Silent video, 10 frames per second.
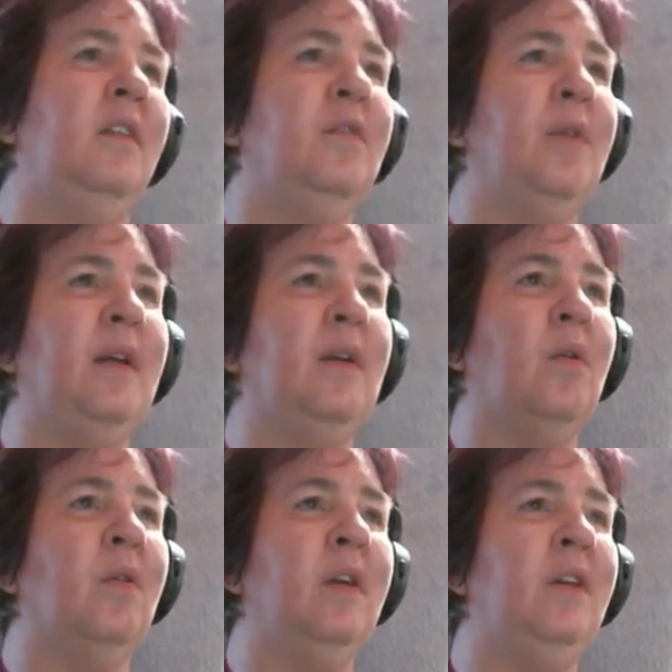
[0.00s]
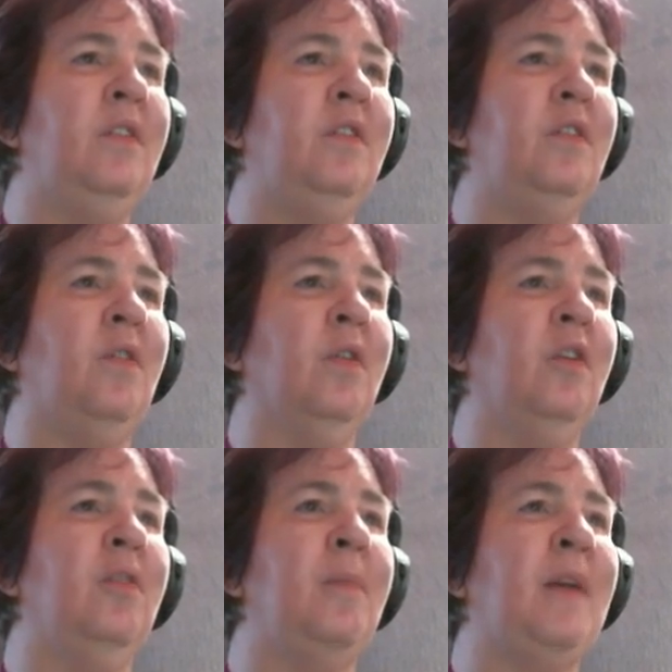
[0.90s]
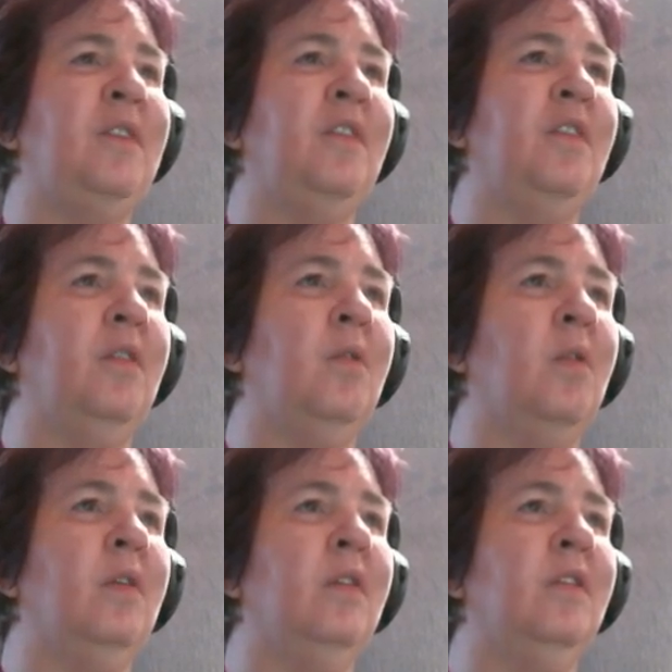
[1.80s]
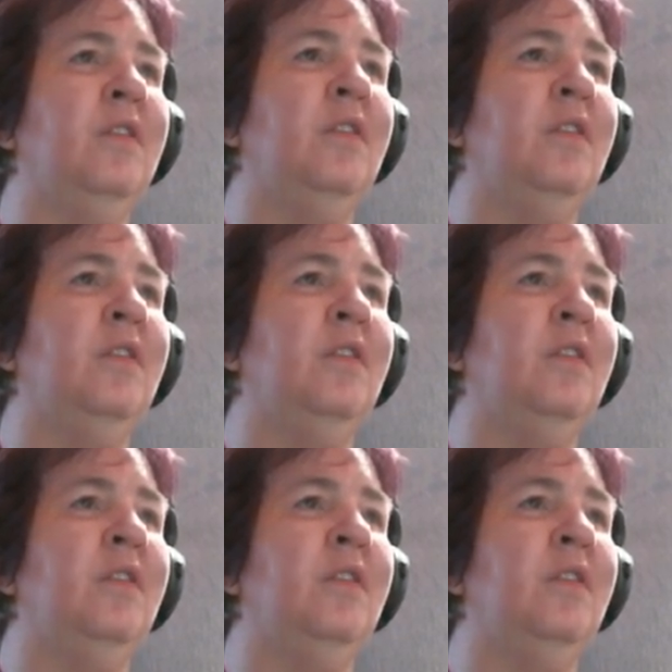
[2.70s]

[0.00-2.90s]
green and orange. Orange matches the corners.